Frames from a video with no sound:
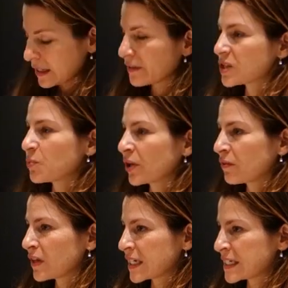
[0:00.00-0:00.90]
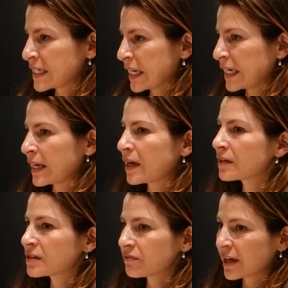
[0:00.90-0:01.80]
In the spring of
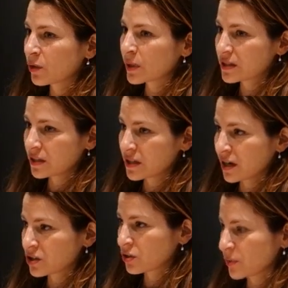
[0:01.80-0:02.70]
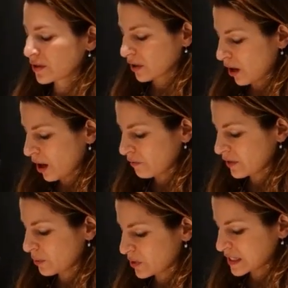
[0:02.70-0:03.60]
1988, DeFeo went to the doctor with a cough
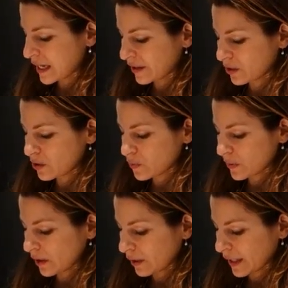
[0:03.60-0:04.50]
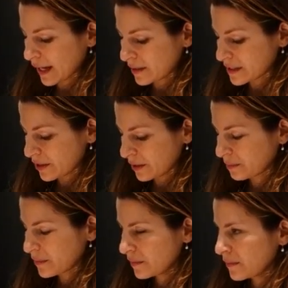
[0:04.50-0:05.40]
and was diagnosed with lung cancer.
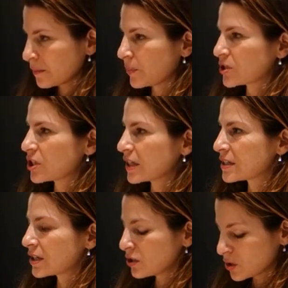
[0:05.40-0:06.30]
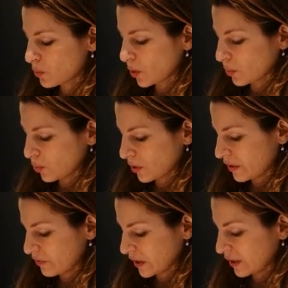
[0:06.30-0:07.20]
But she continued to work
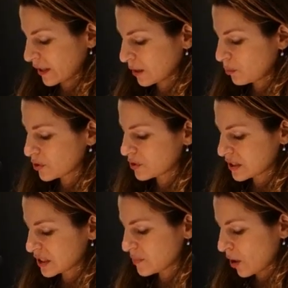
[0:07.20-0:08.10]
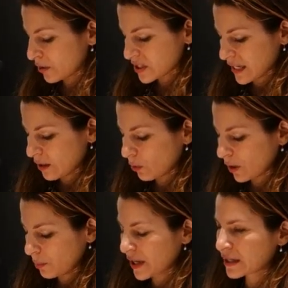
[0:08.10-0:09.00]
prolifically, producing smaller scale
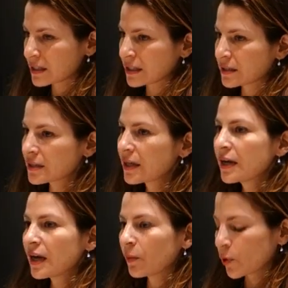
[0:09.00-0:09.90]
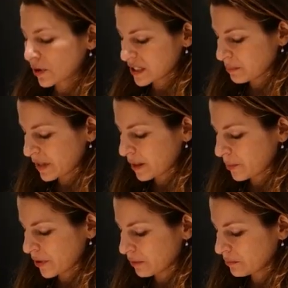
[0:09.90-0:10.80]
oil paintings and works on
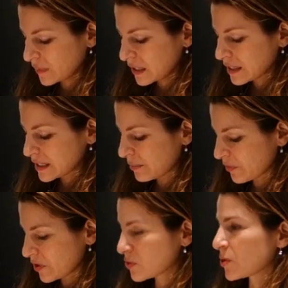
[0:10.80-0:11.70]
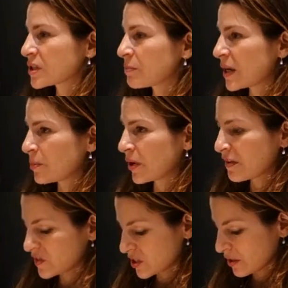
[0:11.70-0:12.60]
paper. Some of those works on paper
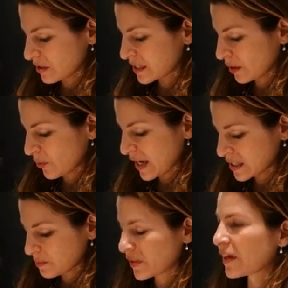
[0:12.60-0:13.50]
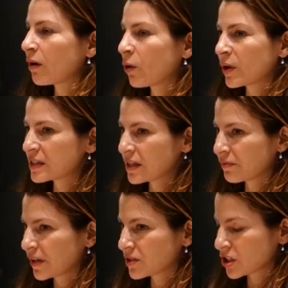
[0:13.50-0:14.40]
have stark silhouettes, but they always
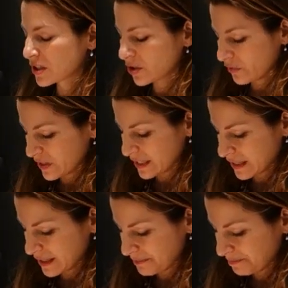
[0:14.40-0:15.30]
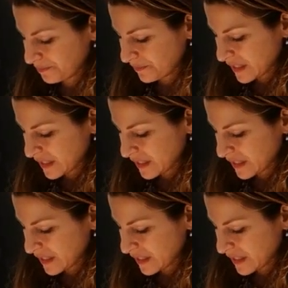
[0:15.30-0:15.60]
have luscious surfaces.